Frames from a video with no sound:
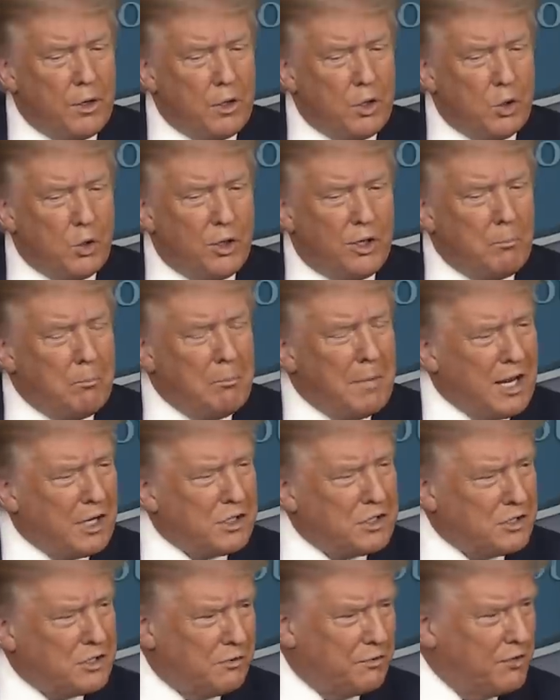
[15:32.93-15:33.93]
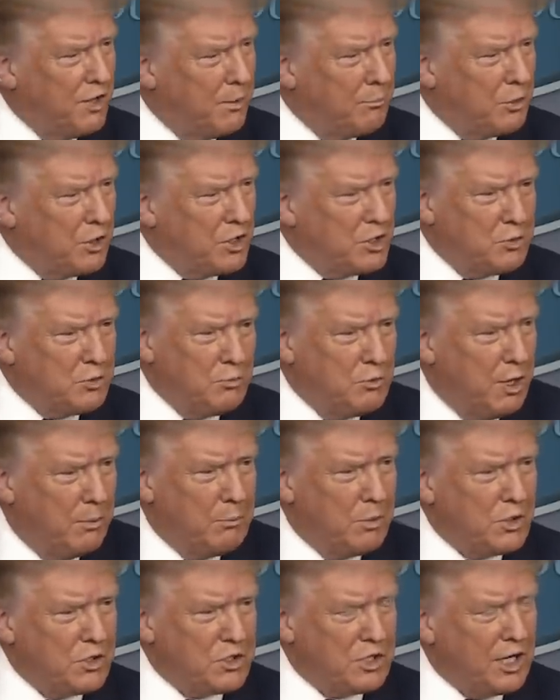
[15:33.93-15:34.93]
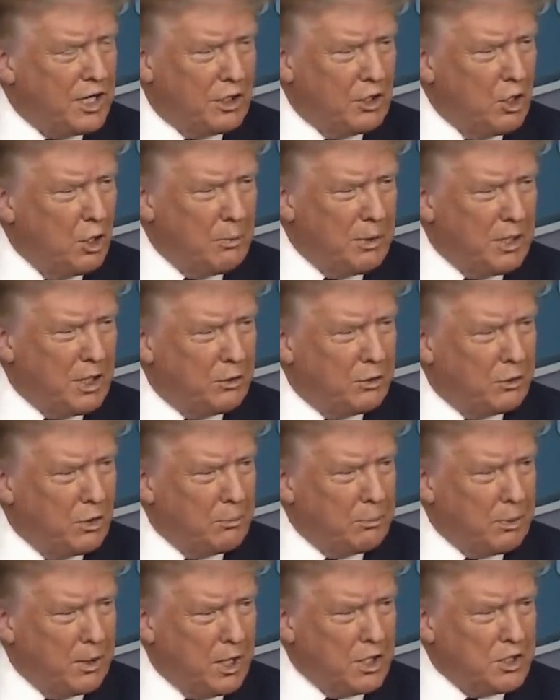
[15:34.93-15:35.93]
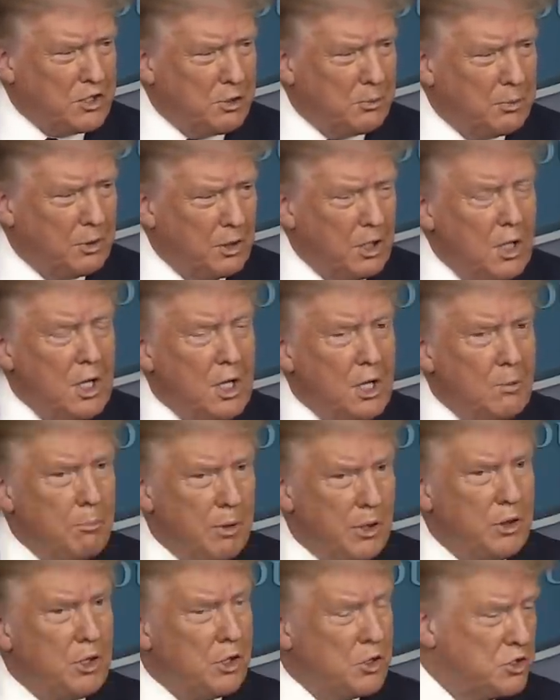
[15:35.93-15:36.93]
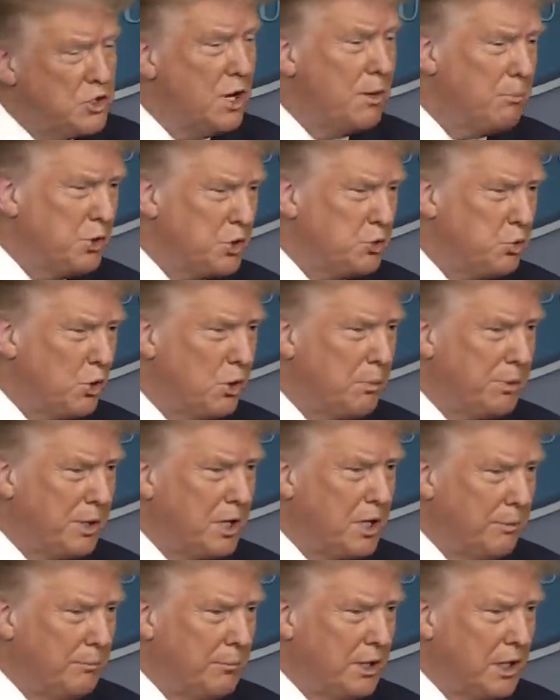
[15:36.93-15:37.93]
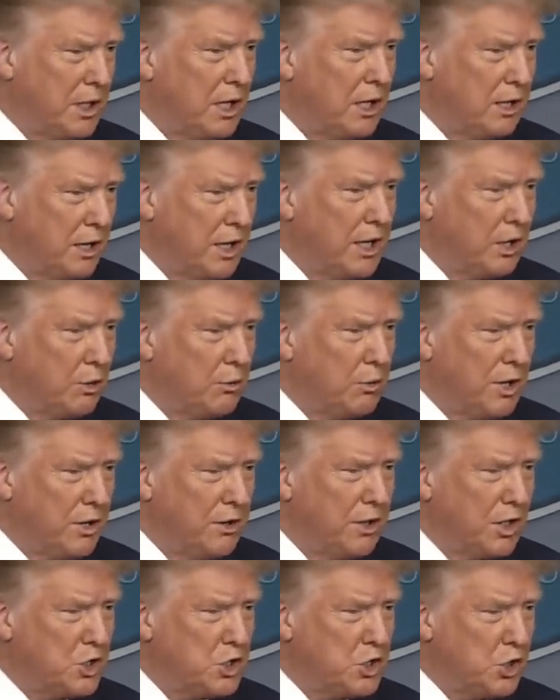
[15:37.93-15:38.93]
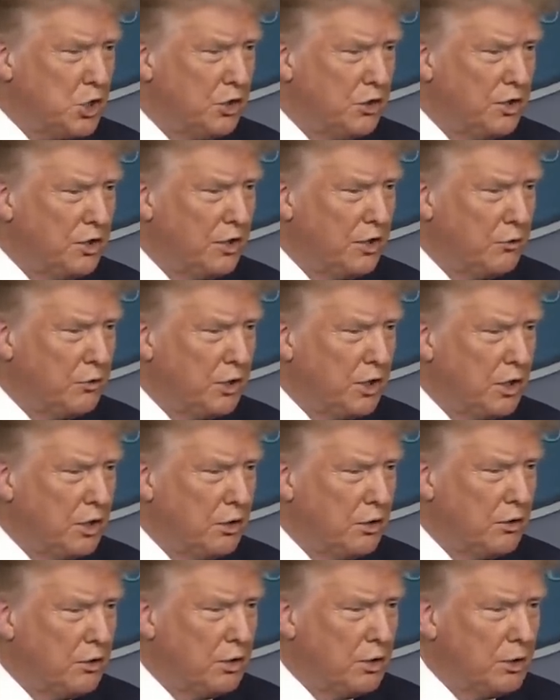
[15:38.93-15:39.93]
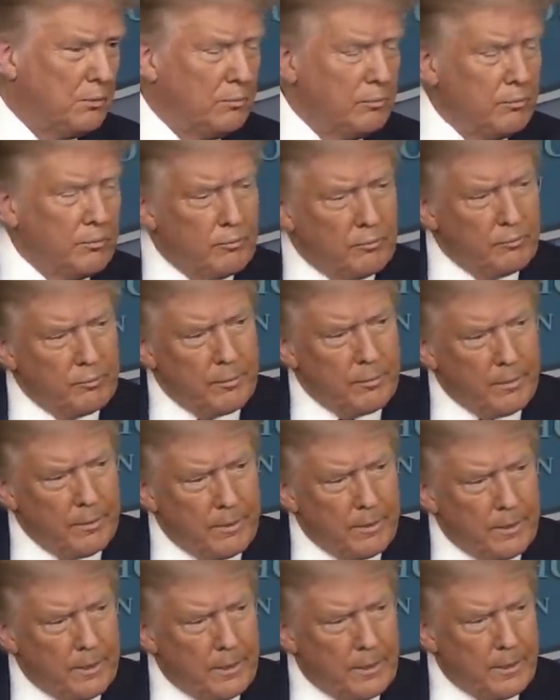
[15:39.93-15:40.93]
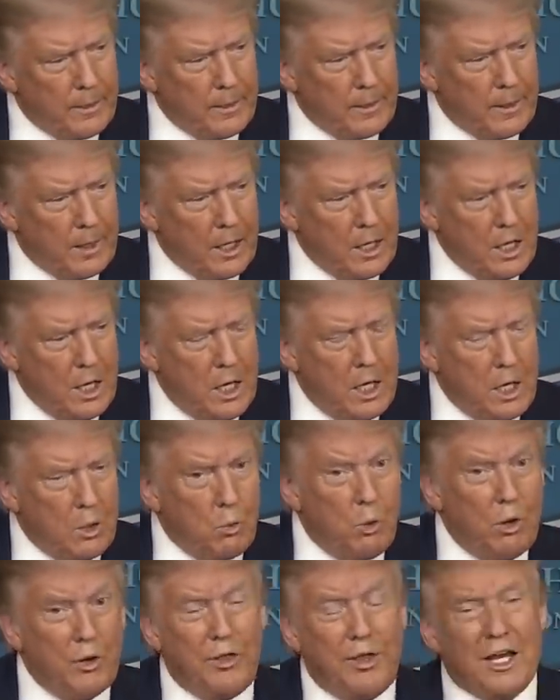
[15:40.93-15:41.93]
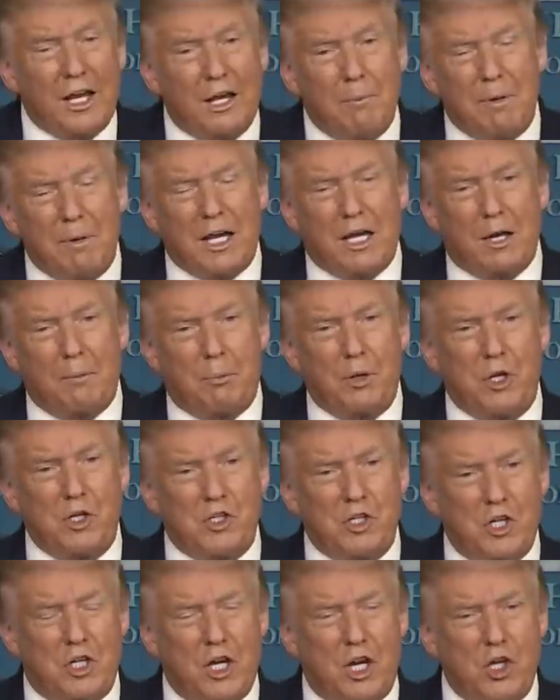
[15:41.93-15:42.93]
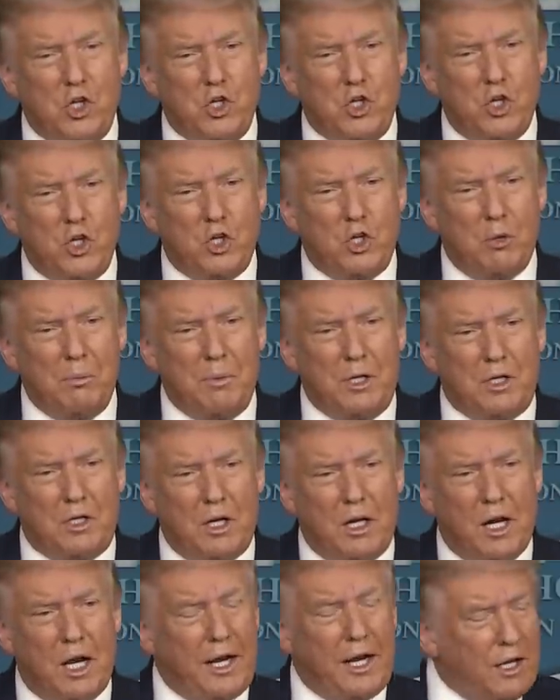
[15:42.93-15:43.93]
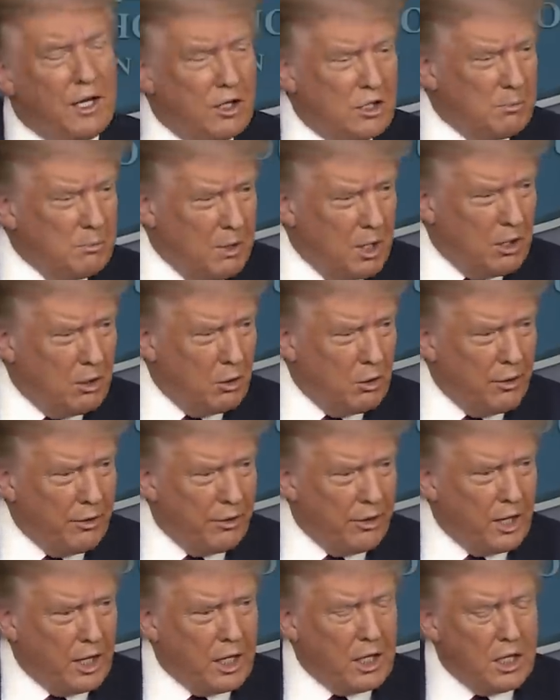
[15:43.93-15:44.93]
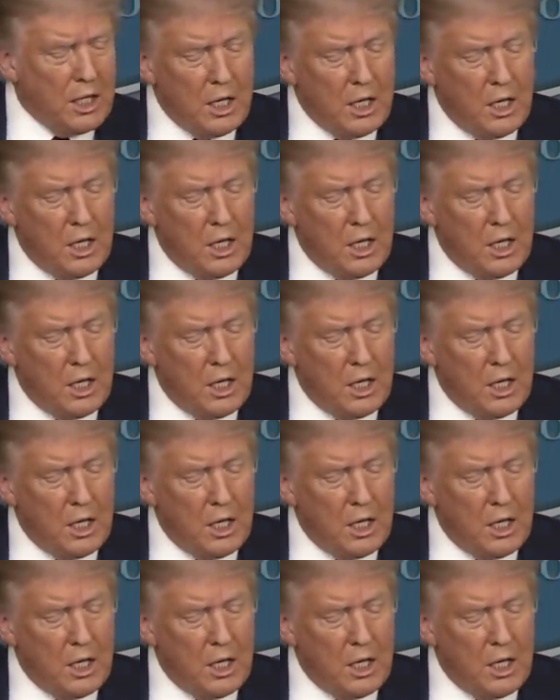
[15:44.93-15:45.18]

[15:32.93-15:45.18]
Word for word: doing massive numbers, numbers like nobody thought possible, but those numbers will be coming down. I agree. I think it's a good thing if we can do it. Are you in favor of more money for testing? The well, they're going to make a presentation to me tonight and tomorrow on that.